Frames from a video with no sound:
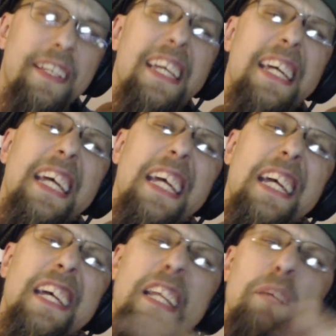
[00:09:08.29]

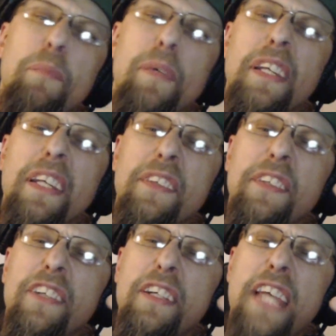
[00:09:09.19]
itty bitty
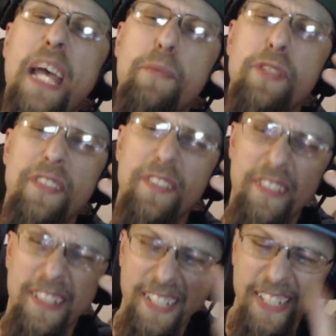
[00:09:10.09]
little adaptations.
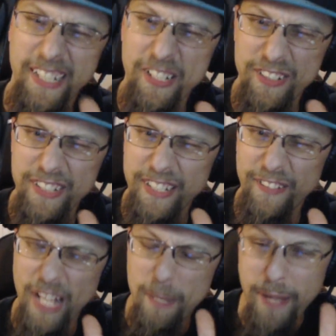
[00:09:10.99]

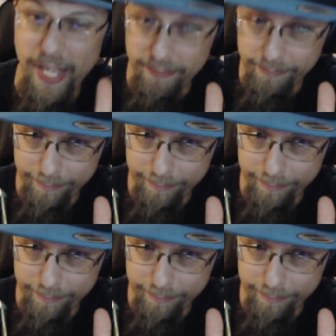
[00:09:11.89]
They're not bad.